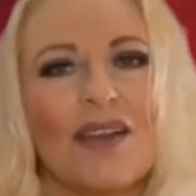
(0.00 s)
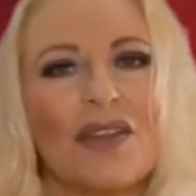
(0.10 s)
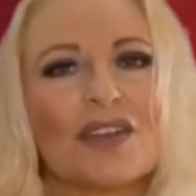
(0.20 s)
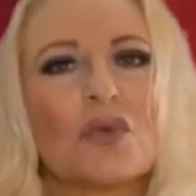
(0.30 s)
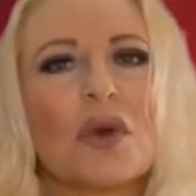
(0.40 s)

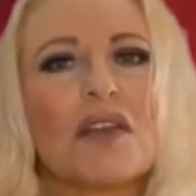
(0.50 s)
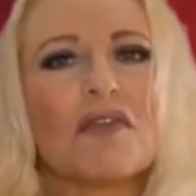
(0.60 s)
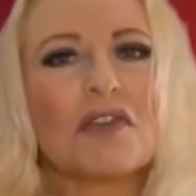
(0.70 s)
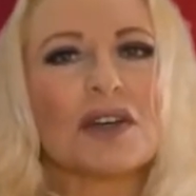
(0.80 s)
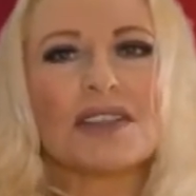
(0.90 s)
The
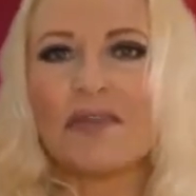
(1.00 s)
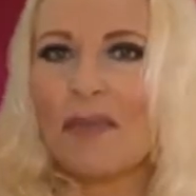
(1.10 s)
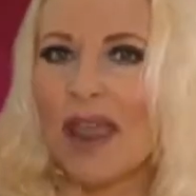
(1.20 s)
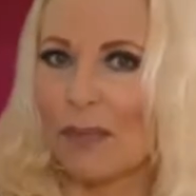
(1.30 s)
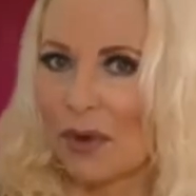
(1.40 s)
21st of
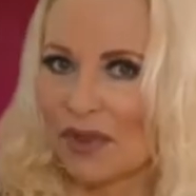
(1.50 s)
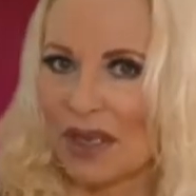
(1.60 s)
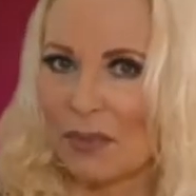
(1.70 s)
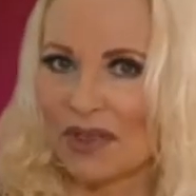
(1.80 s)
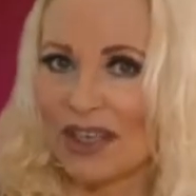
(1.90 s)
May
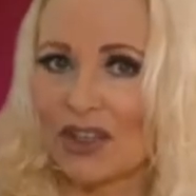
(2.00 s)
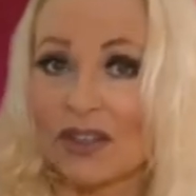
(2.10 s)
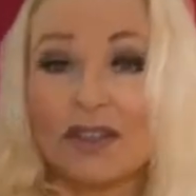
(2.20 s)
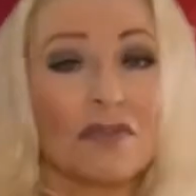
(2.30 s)
birthday predictions